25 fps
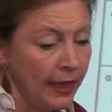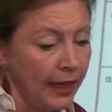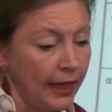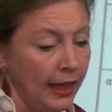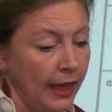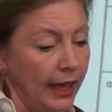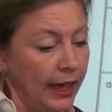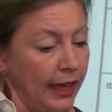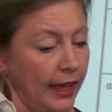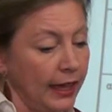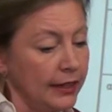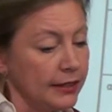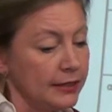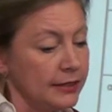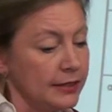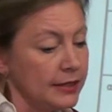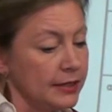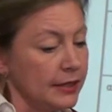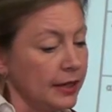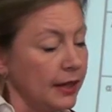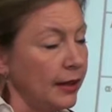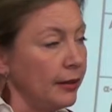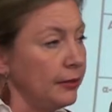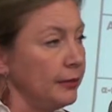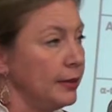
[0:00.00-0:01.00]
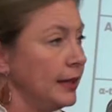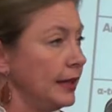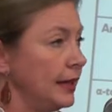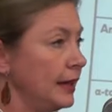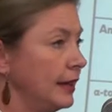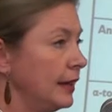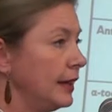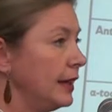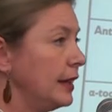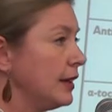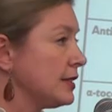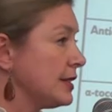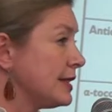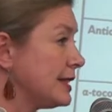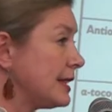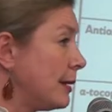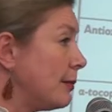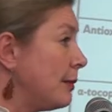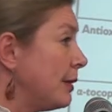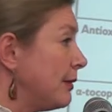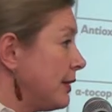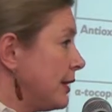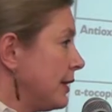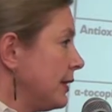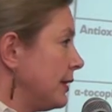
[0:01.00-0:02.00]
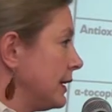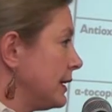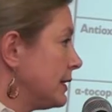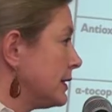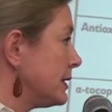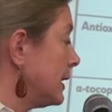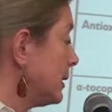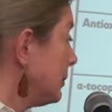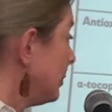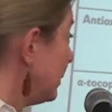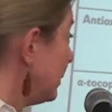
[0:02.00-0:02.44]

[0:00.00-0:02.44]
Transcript: And here are some of the things that we